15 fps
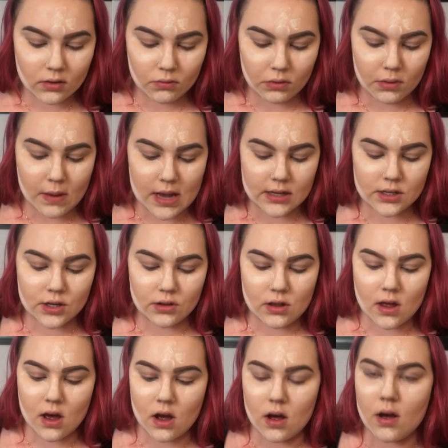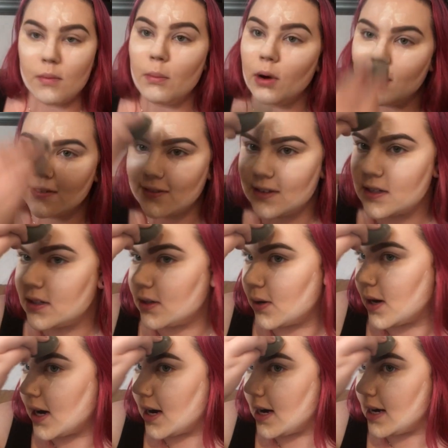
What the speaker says: we went to the Morphe store